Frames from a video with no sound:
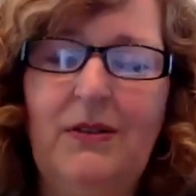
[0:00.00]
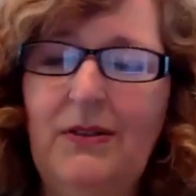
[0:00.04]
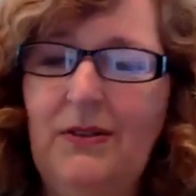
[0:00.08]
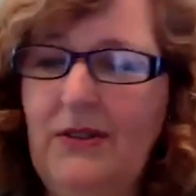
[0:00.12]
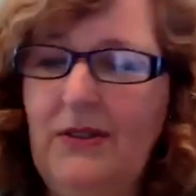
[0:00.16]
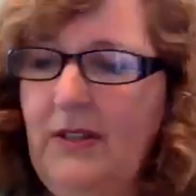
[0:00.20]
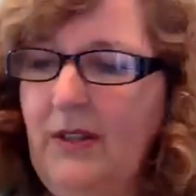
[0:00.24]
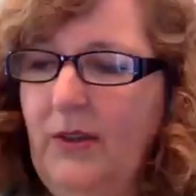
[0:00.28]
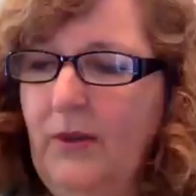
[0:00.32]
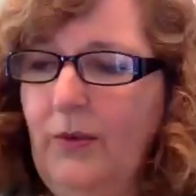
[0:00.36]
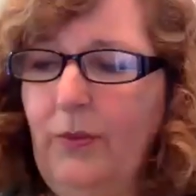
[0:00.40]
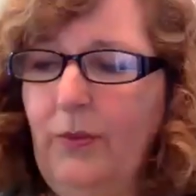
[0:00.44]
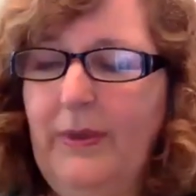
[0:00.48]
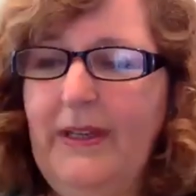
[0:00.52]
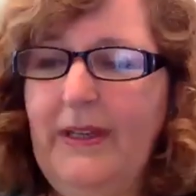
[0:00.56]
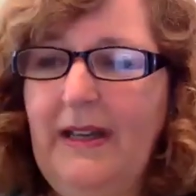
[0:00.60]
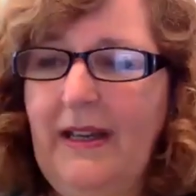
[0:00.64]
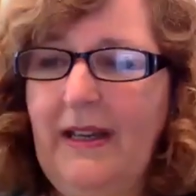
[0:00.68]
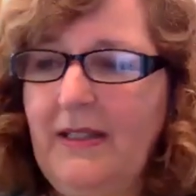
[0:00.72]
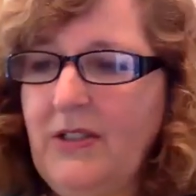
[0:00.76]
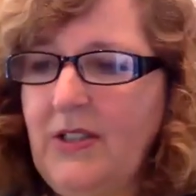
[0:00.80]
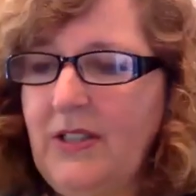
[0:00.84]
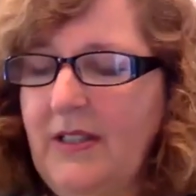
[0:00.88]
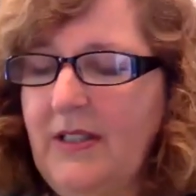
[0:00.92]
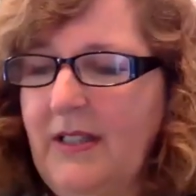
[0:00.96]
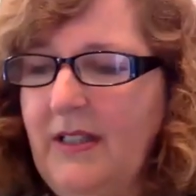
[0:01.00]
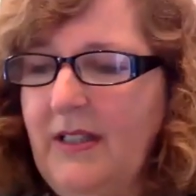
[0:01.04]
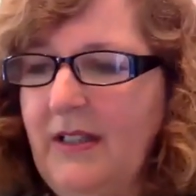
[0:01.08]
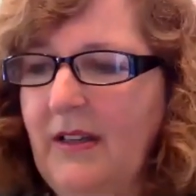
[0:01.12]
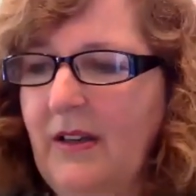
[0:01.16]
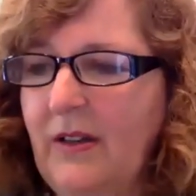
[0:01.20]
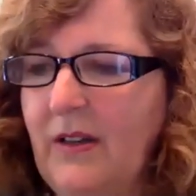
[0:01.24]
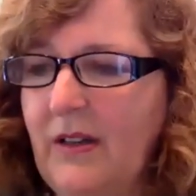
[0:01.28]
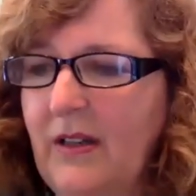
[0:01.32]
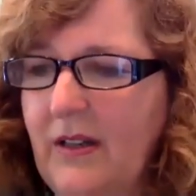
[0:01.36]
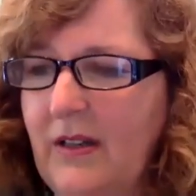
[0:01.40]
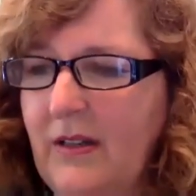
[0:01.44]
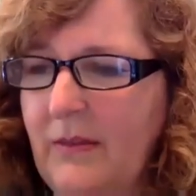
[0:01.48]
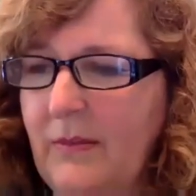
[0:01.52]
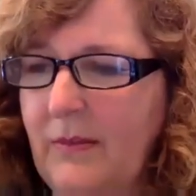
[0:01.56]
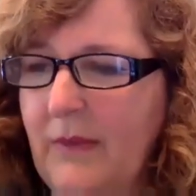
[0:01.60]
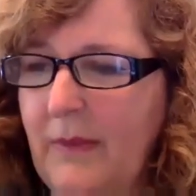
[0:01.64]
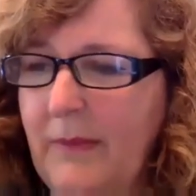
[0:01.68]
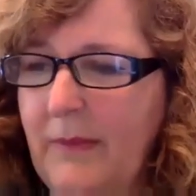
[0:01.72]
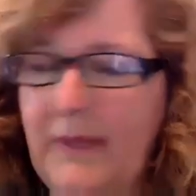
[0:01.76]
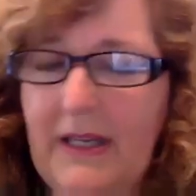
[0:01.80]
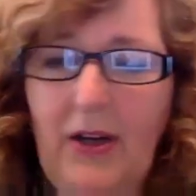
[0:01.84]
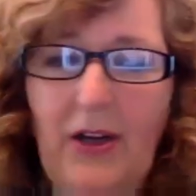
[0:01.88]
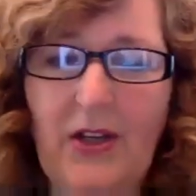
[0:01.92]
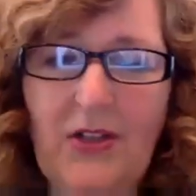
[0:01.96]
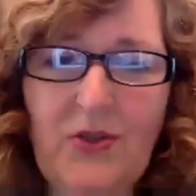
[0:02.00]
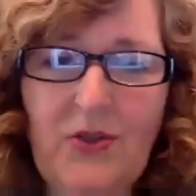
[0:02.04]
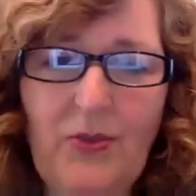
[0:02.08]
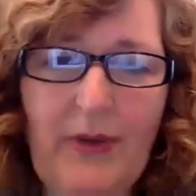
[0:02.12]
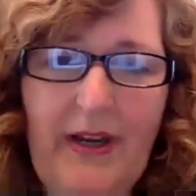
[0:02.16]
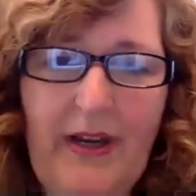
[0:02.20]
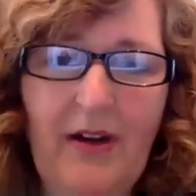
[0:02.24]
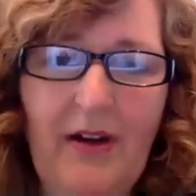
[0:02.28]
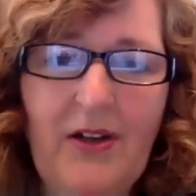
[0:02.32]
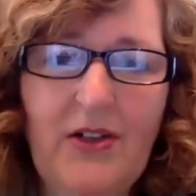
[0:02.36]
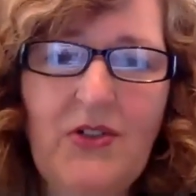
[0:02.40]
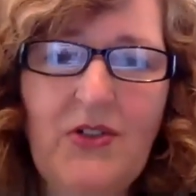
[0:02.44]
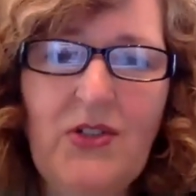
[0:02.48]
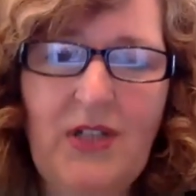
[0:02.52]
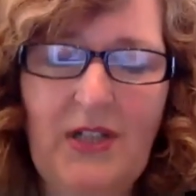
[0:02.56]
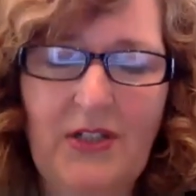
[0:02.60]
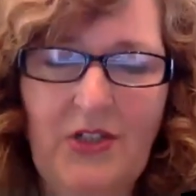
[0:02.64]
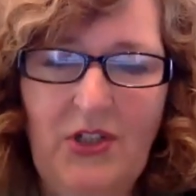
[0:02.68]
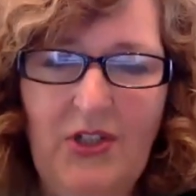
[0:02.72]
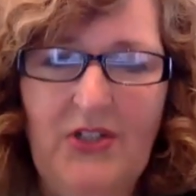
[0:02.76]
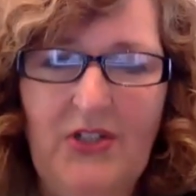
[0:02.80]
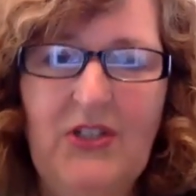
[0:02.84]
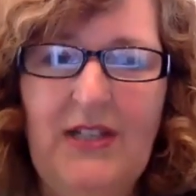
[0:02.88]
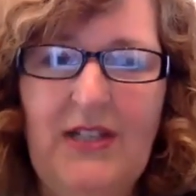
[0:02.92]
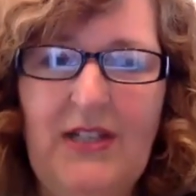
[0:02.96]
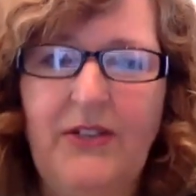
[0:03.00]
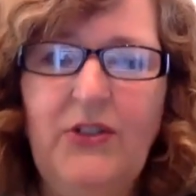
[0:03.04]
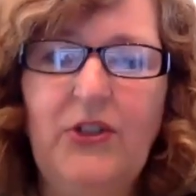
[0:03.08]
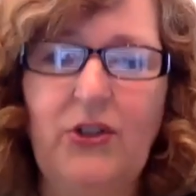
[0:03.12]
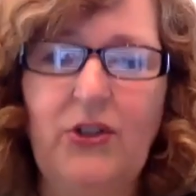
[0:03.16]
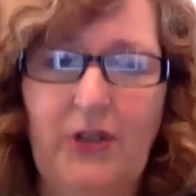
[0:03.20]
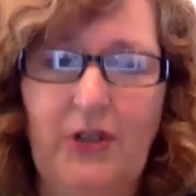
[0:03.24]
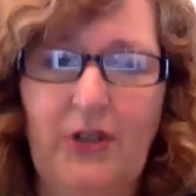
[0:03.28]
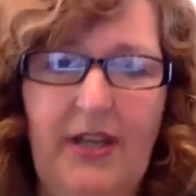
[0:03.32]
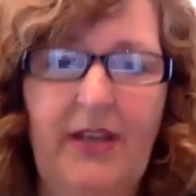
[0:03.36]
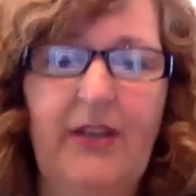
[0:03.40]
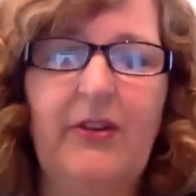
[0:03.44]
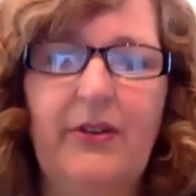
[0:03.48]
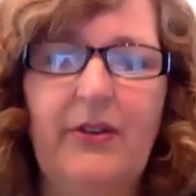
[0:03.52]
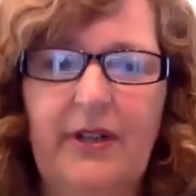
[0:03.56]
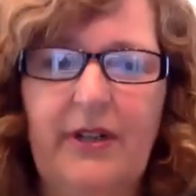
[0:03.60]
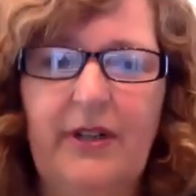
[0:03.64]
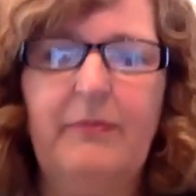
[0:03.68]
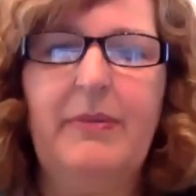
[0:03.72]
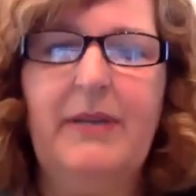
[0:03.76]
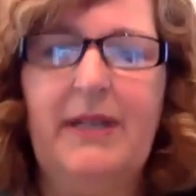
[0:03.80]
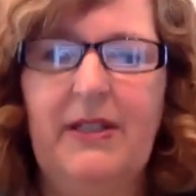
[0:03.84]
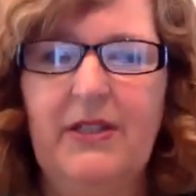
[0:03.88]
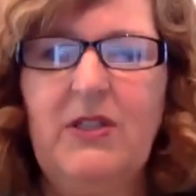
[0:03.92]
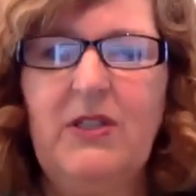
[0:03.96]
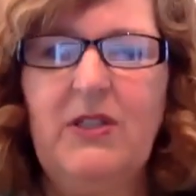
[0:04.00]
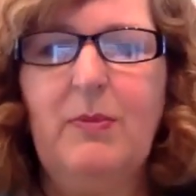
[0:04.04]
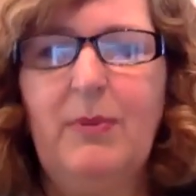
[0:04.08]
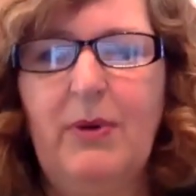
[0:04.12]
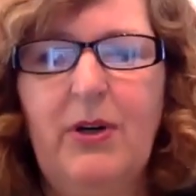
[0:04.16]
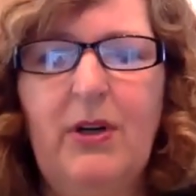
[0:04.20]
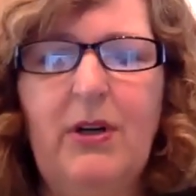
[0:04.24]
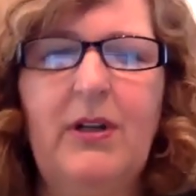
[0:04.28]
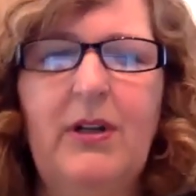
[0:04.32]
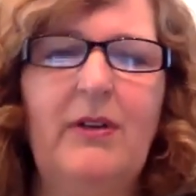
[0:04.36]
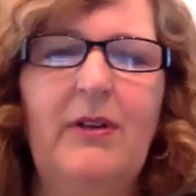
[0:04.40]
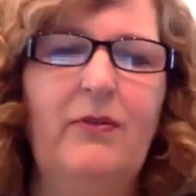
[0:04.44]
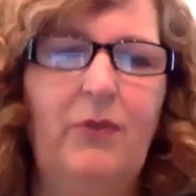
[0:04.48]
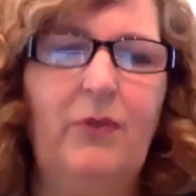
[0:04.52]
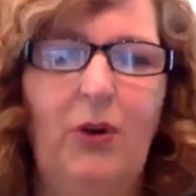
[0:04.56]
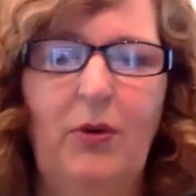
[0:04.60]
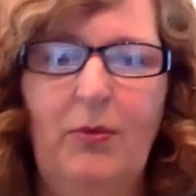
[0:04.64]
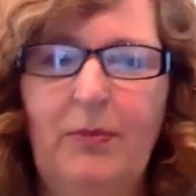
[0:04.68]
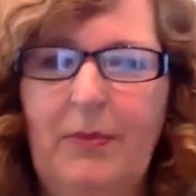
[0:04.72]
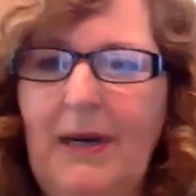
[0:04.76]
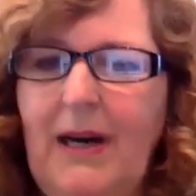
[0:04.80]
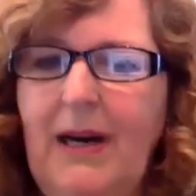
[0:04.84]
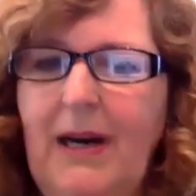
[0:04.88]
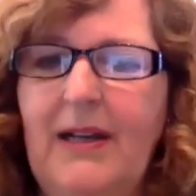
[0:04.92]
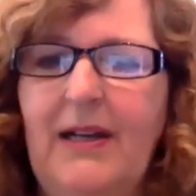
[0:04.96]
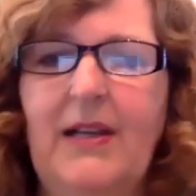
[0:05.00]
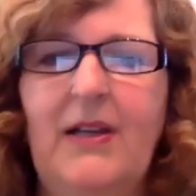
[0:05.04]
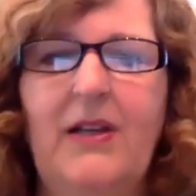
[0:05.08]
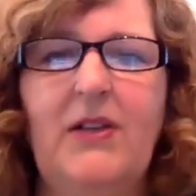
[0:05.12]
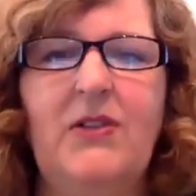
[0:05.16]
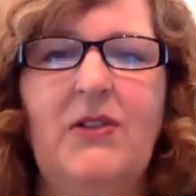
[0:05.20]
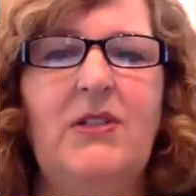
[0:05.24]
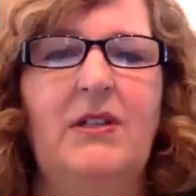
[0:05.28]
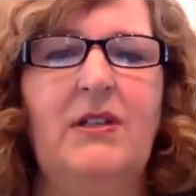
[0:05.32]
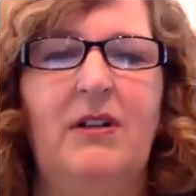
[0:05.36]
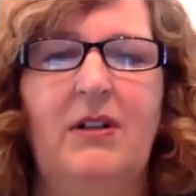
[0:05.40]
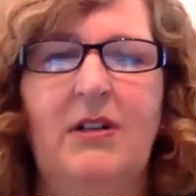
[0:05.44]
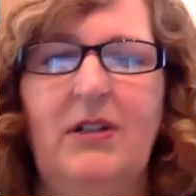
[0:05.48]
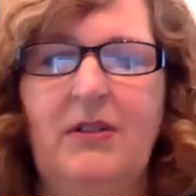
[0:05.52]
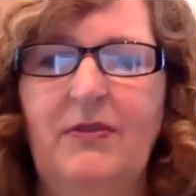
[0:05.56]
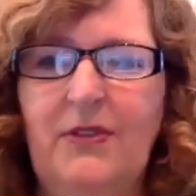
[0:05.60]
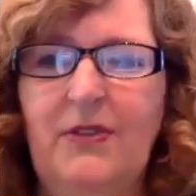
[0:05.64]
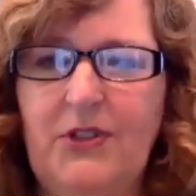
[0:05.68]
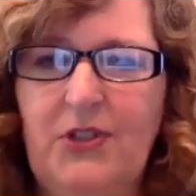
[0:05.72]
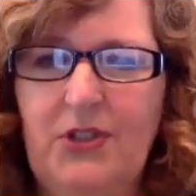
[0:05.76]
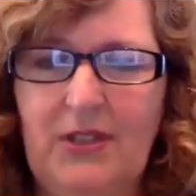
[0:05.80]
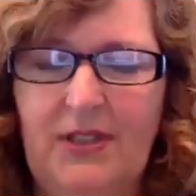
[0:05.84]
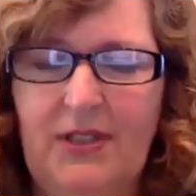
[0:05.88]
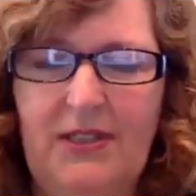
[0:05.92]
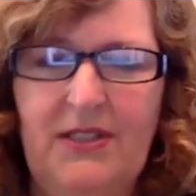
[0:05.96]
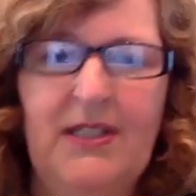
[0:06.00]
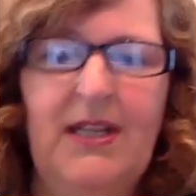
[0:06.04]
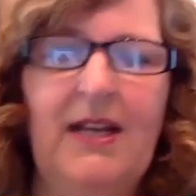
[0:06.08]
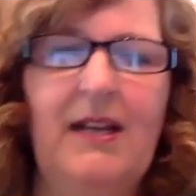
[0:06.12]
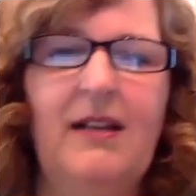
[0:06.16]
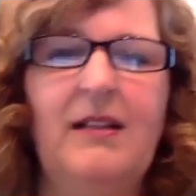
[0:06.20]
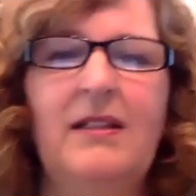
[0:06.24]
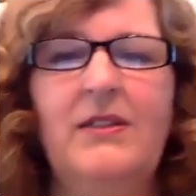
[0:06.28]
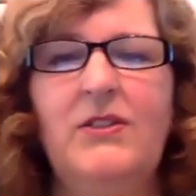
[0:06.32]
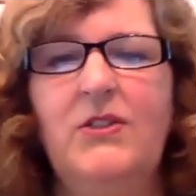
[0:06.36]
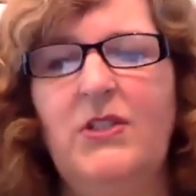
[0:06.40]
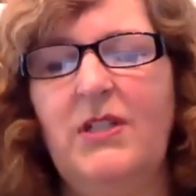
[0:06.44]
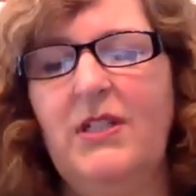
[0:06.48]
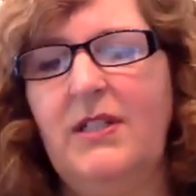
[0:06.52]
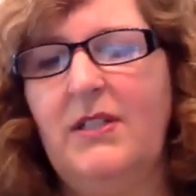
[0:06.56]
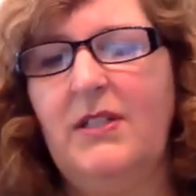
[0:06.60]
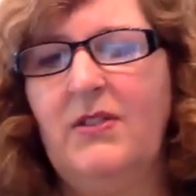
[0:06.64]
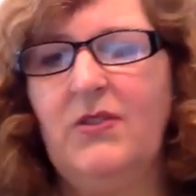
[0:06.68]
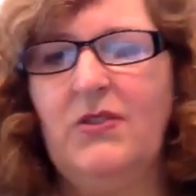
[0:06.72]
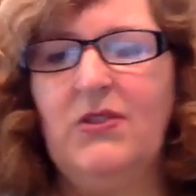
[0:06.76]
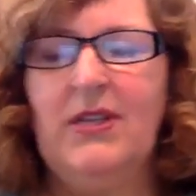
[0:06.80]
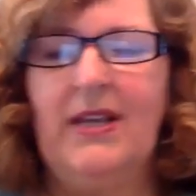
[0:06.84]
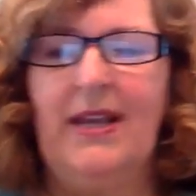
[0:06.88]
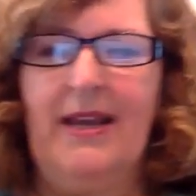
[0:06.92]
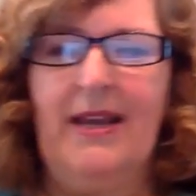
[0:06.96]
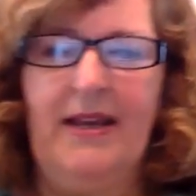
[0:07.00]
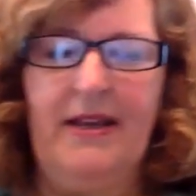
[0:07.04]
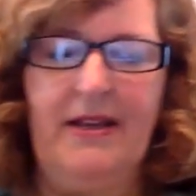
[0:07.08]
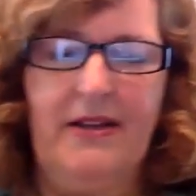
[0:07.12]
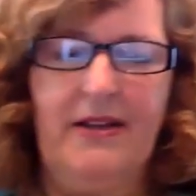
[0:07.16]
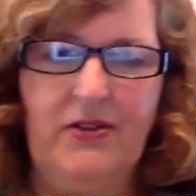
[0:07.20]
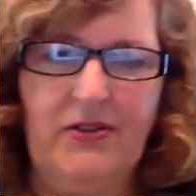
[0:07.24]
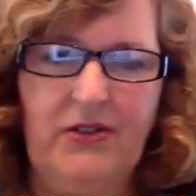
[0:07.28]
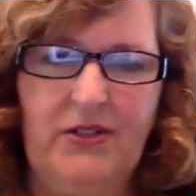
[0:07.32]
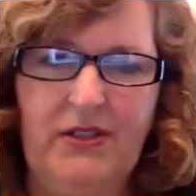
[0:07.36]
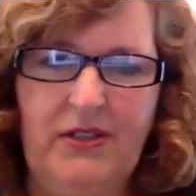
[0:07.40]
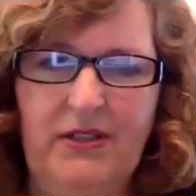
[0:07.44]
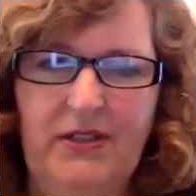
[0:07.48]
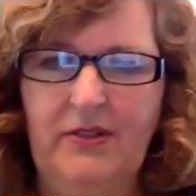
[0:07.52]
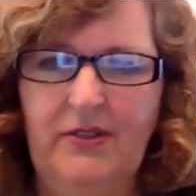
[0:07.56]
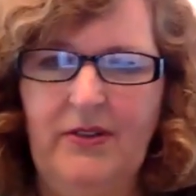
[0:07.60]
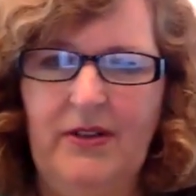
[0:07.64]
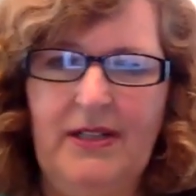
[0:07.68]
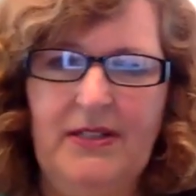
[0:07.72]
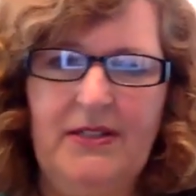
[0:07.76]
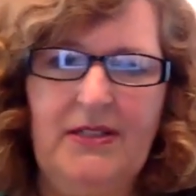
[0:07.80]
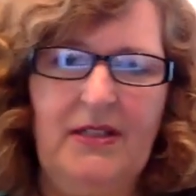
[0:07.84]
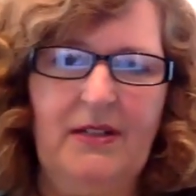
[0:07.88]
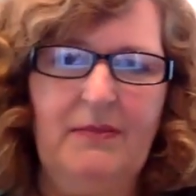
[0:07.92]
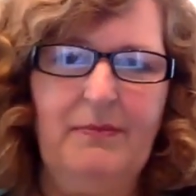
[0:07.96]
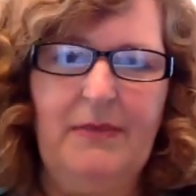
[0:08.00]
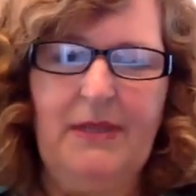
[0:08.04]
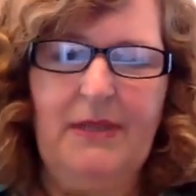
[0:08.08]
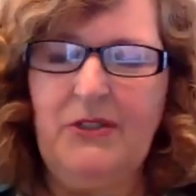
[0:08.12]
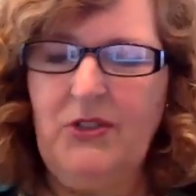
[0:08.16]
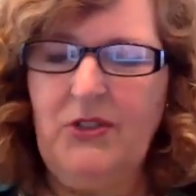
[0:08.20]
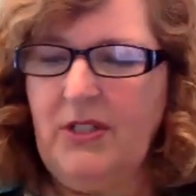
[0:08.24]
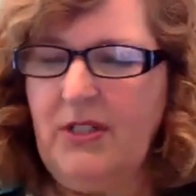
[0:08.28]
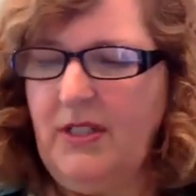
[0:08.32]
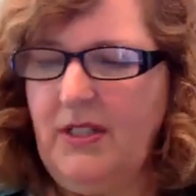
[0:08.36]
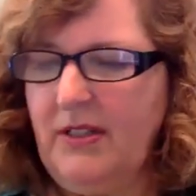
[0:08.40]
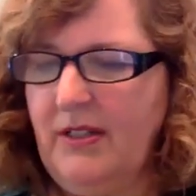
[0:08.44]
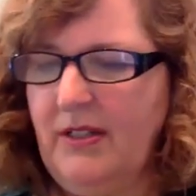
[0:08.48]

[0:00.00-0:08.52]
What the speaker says: You know, we actually, because we are such a center here in Pittsburgh of robotics and artificial intelligence, and, you know, as I'd mentioned in